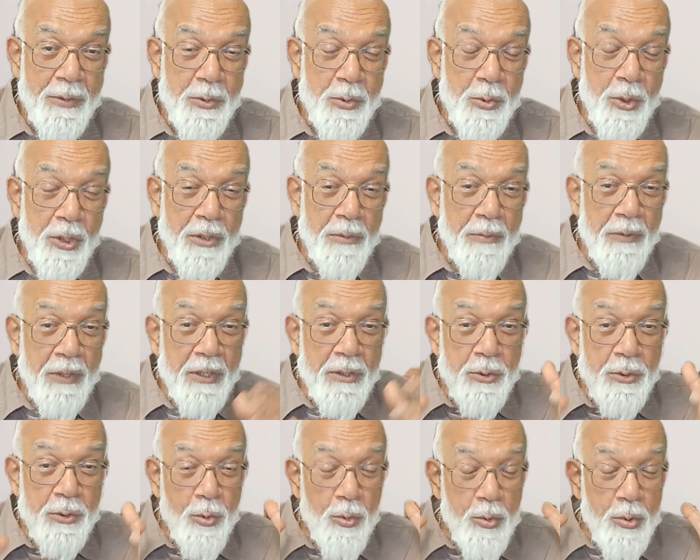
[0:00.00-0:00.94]
So it
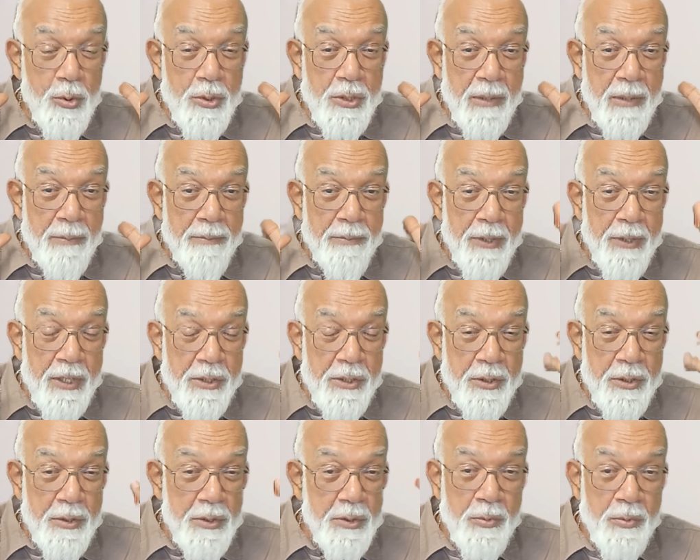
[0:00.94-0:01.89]
means those
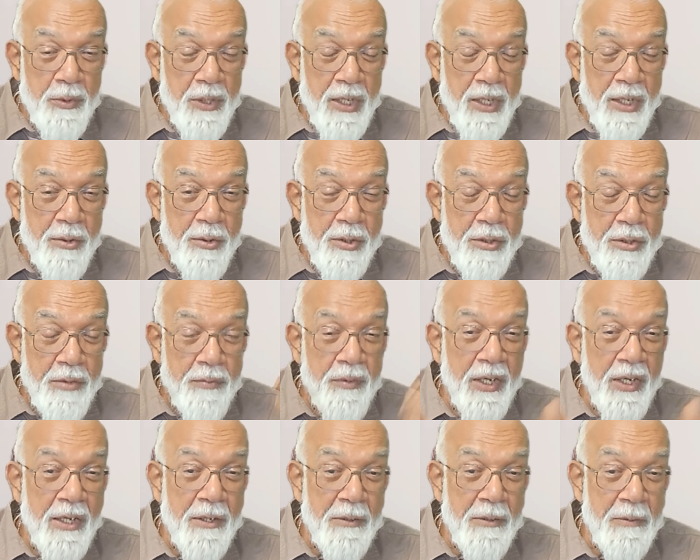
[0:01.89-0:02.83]
impressions we are not
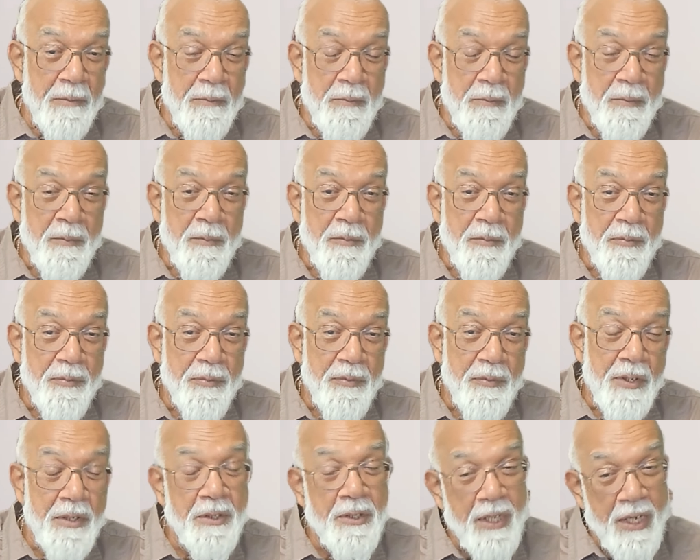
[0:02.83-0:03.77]
aware.
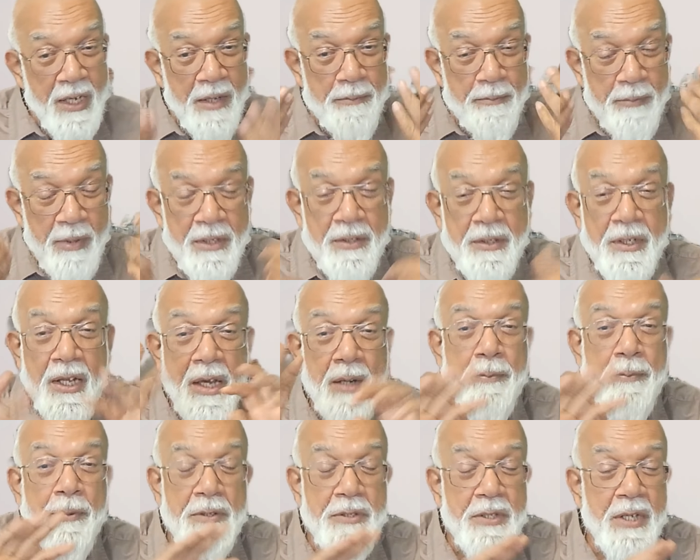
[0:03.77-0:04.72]
They are, but they
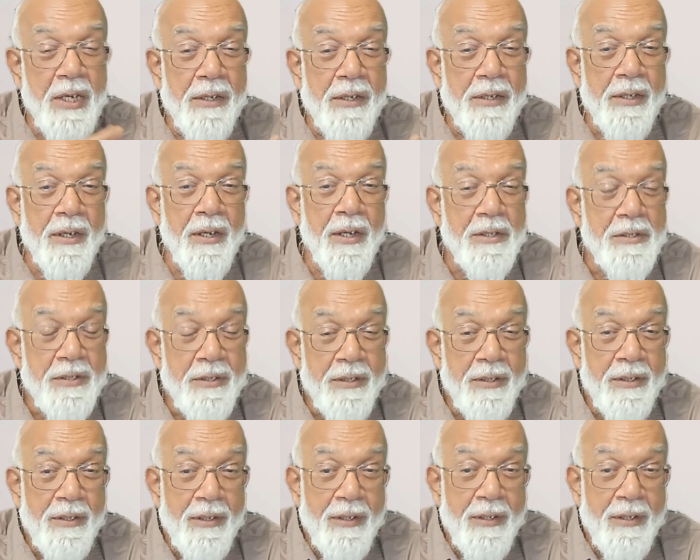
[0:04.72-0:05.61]
are present in us.